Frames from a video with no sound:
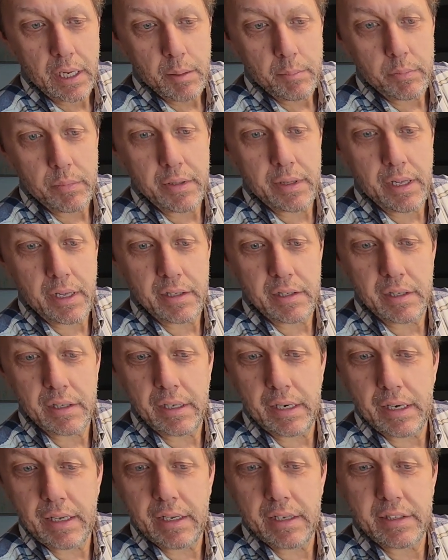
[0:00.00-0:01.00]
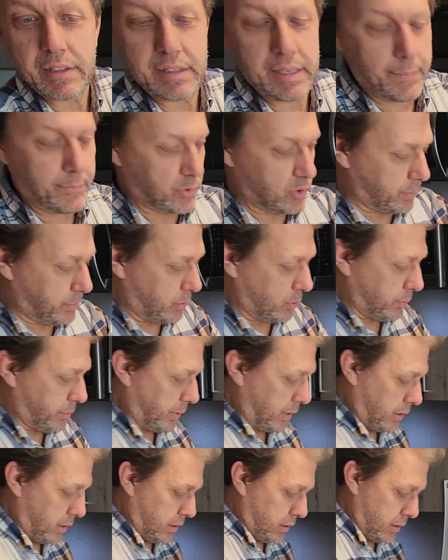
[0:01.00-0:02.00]
But that's it, an acceptable
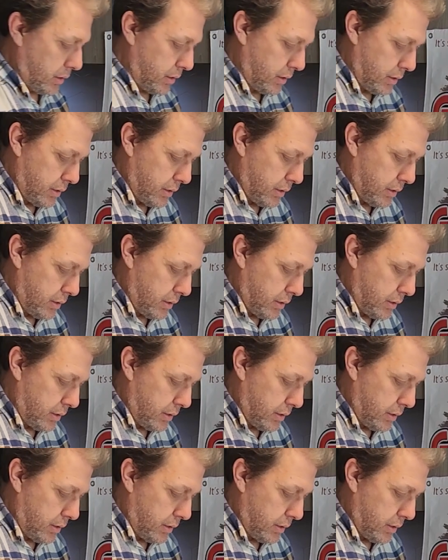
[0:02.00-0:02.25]
bar.